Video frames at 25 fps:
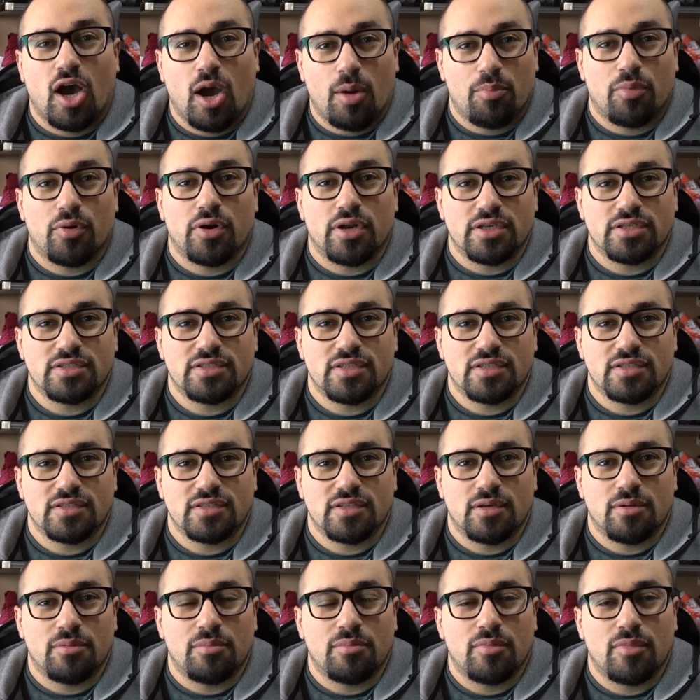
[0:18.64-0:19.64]
operating
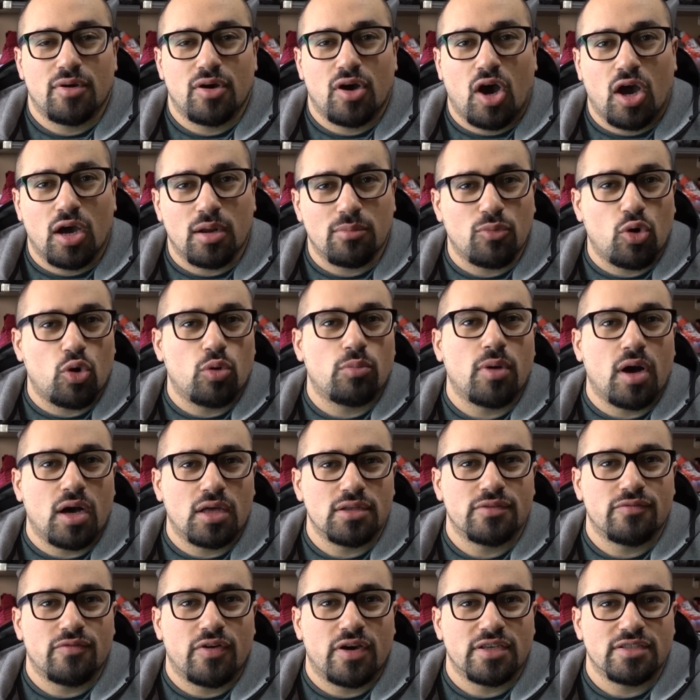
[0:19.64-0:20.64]
system on mobile
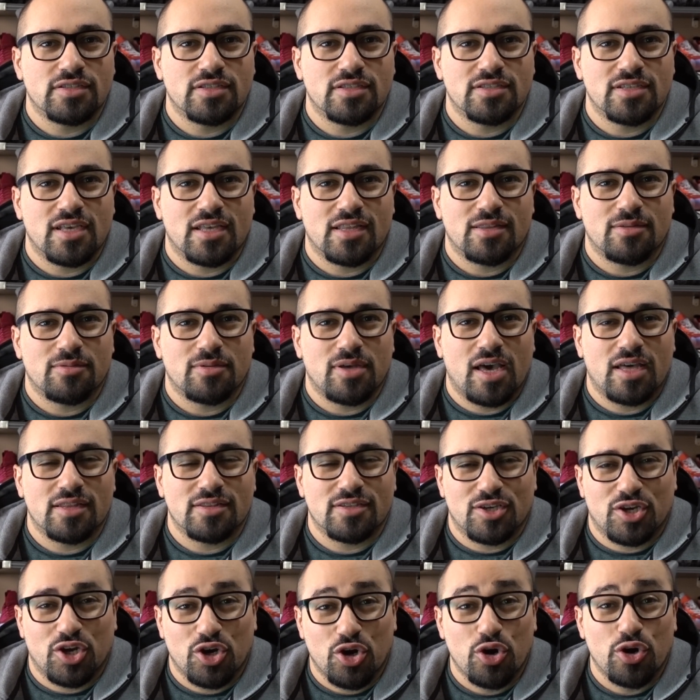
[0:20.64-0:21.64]
devices at
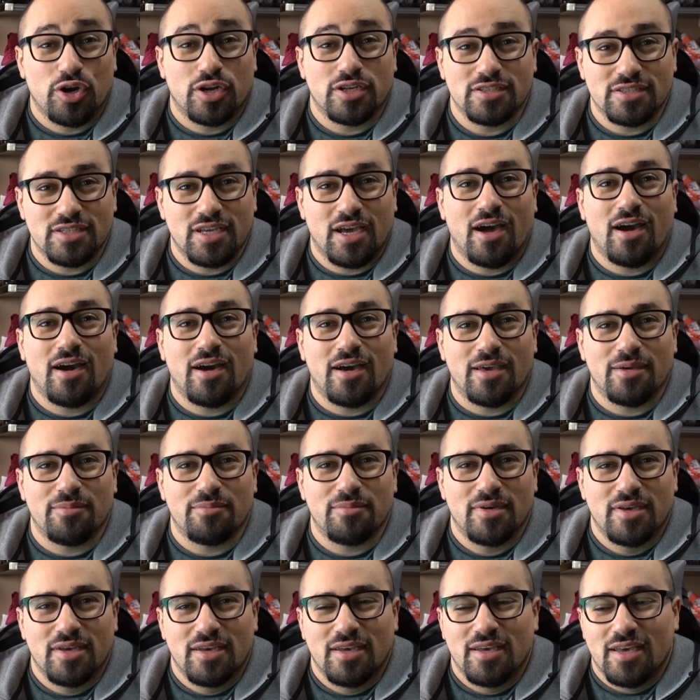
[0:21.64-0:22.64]
the current time.
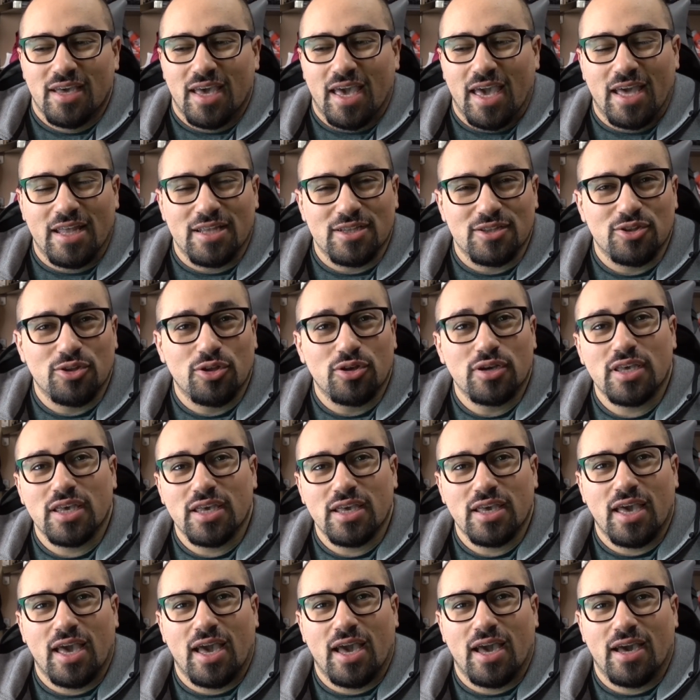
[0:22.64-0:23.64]
And
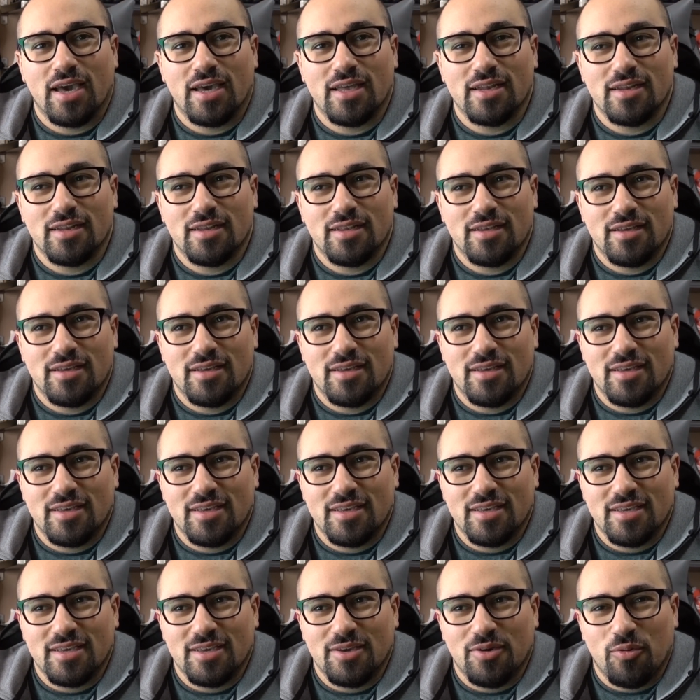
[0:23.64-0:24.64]
looking at
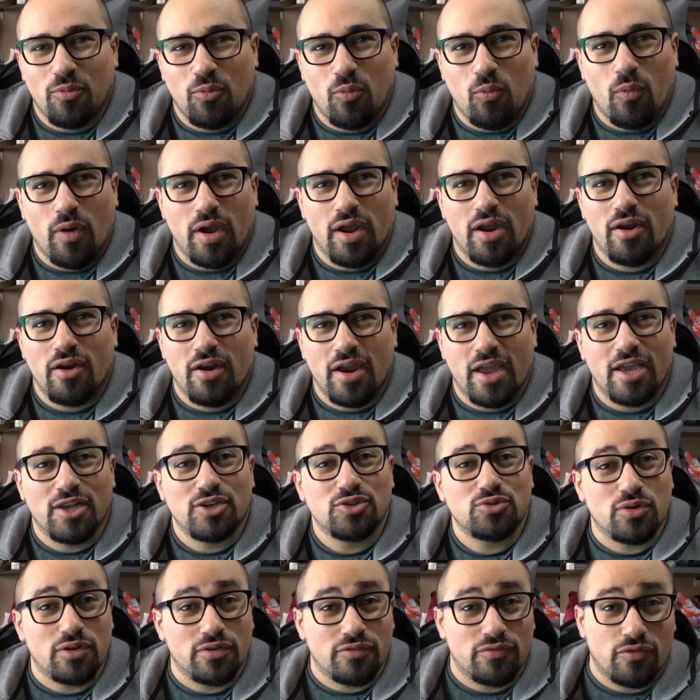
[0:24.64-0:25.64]
where
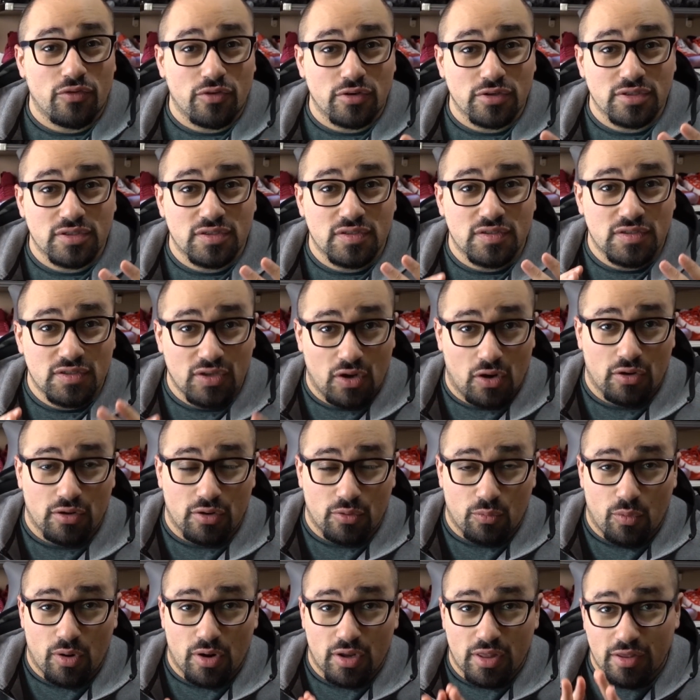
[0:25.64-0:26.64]
Android first
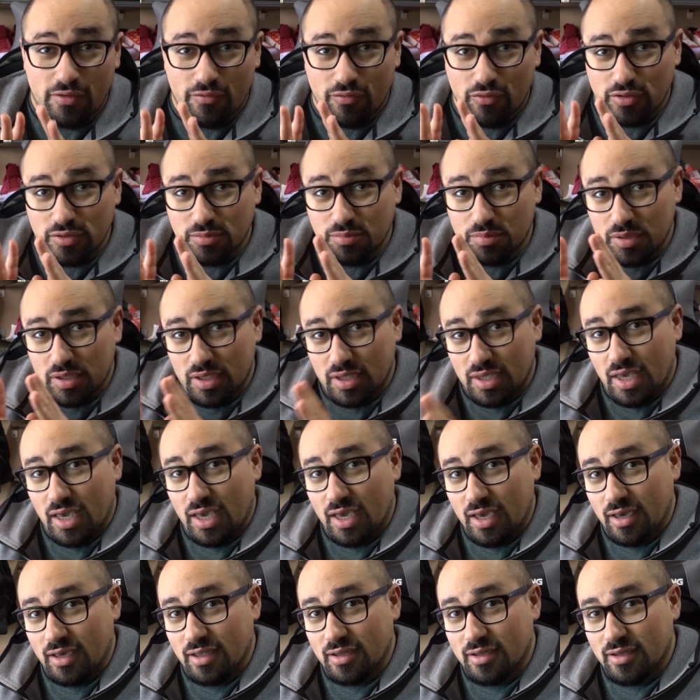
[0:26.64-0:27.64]
started, where they first
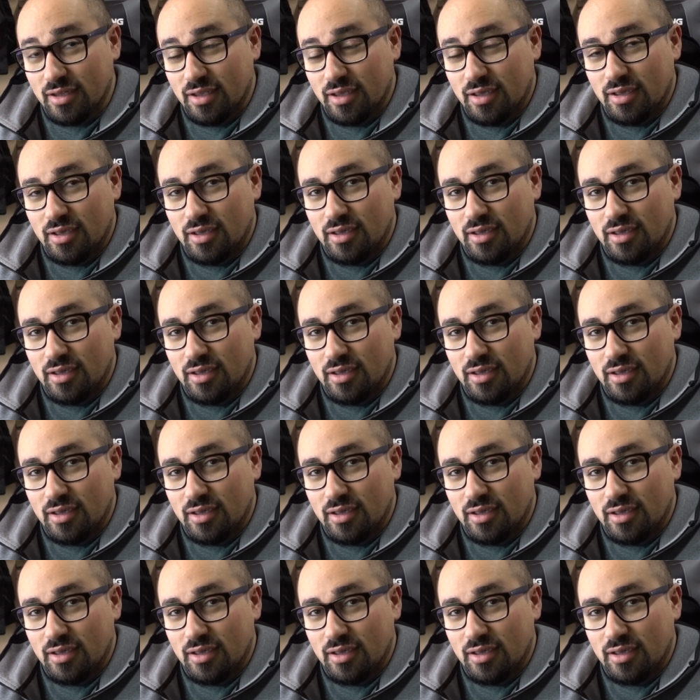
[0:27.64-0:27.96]
began,